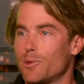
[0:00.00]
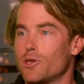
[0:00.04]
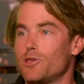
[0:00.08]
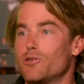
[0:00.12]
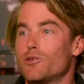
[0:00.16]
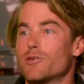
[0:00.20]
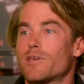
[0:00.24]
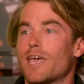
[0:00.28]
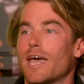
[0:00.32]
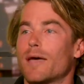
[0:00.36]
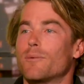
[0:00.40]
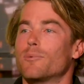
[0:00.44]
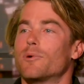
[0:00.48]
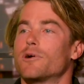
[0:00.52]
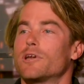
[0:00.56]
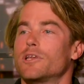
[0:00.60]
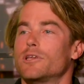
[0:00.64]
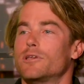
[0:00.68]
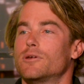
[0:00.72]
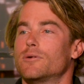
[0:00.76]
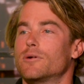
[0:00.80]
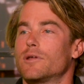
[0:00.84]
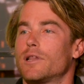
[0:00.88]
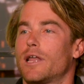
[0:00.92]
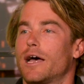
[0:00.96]
But you came on
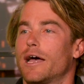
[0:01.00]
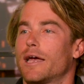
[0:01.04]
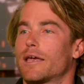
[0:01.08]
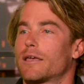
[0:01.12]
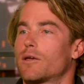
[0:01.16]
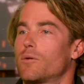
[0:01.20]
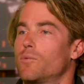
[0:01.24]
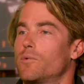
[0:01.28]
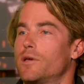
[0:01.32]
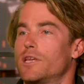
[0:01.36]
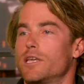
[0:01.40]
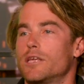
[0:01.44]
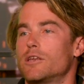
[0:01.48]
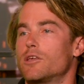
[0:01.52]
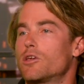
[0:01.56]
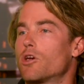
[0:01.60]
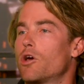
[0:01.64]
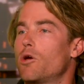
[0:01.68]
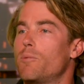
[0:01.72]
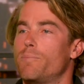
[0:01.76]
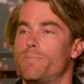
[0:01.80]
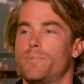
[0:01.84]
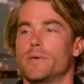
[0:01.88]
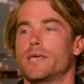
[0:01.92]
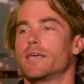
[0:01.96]
and you were like, we need to
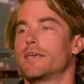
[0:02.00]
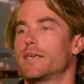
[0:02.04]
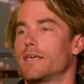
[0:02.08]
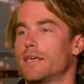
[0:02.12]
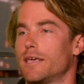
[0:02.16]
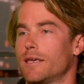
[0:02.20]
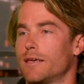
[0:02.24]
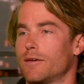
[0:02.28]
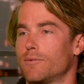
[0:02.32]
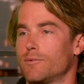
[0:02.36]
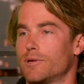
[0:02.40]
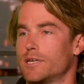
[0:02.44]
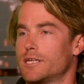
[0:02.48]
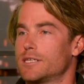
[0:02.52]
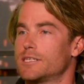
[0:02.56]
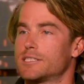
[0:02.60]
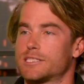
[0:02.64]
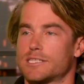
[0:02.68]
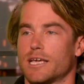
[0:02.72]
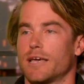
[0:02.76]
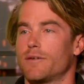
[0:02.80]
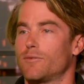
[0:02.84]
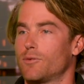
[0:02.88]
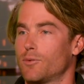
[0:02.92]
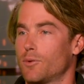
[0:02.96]
go big here. We need to
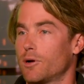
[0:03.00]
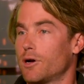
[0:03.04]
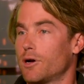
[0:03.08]
save the